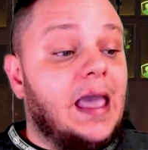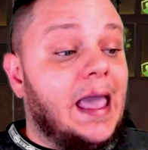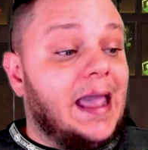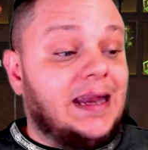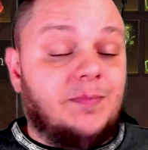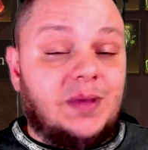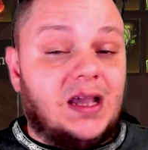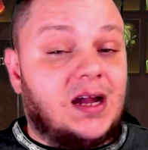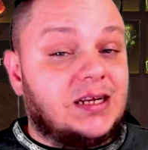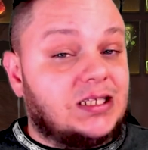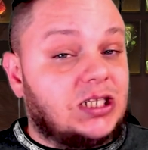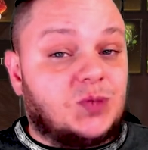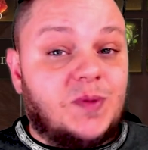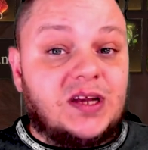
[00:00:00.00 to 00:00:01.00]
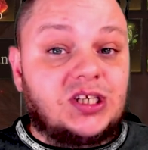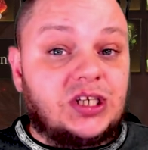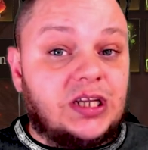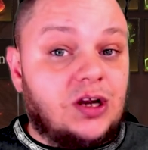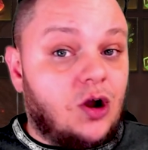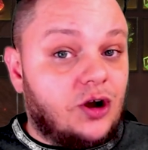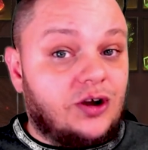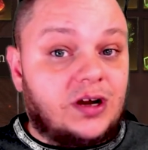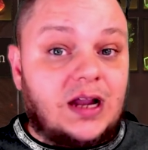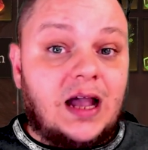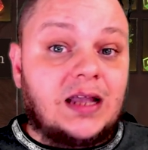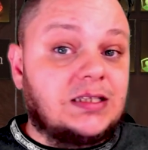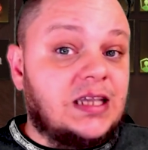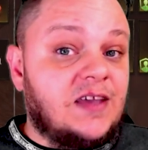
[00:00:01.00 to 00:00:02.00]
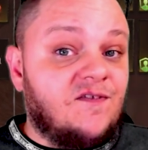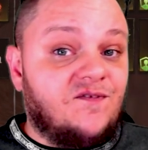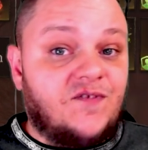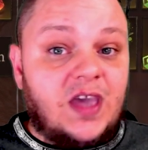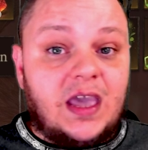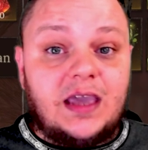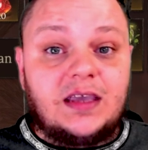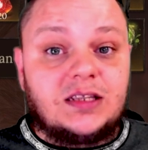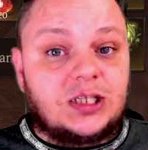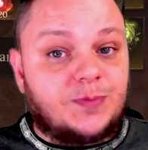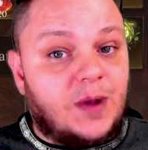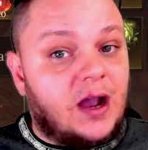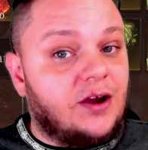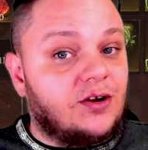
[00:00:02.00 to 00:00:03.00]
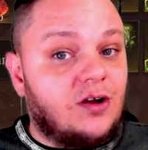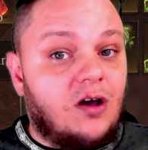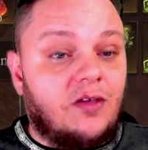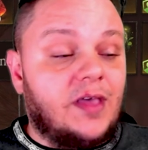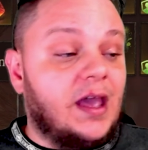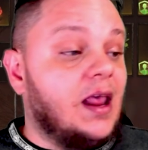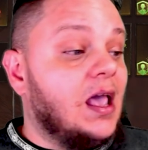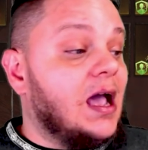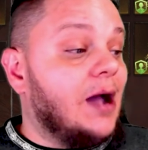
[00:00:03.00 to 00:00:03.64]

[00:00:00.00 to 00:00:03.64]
And to be honest, especially in harder content, Fae, Inspire, and all that,